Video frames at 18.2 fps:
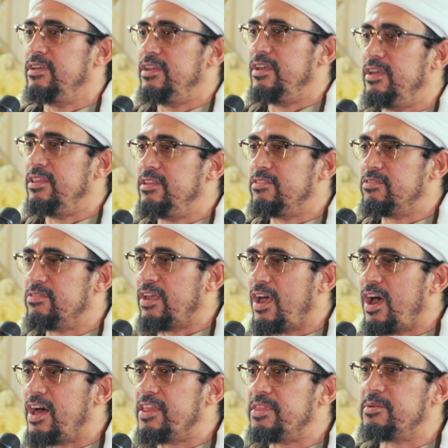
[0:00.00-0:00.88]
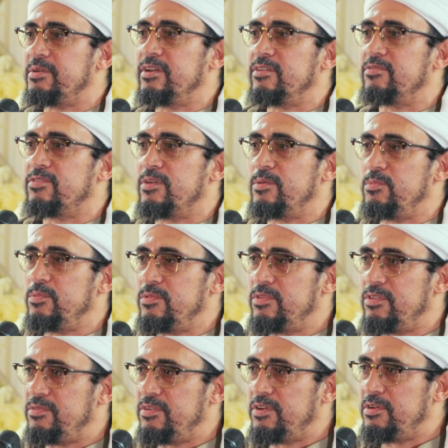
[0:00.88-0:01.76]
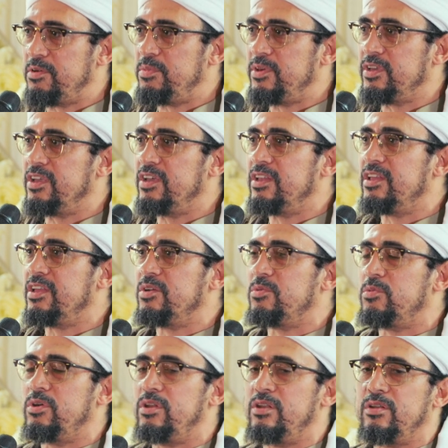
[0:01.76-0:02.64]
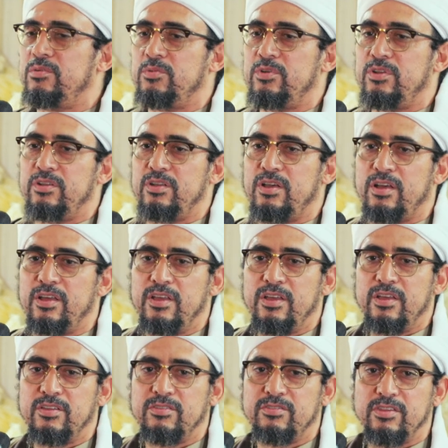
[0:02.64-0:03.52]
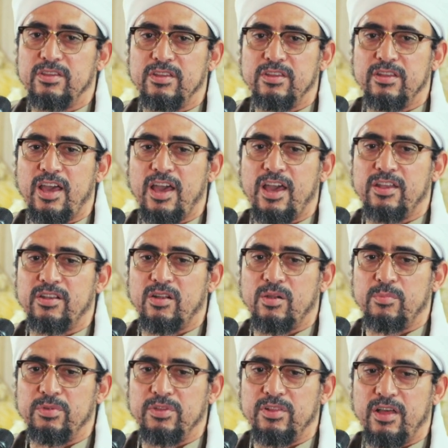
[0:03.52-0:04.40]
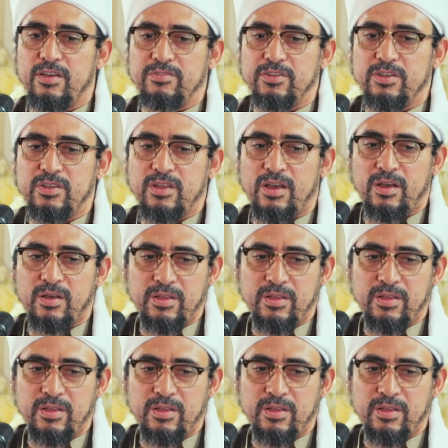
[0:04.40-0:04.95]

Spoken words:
in this gathering from the very beginning when Sidi Nader, our beloved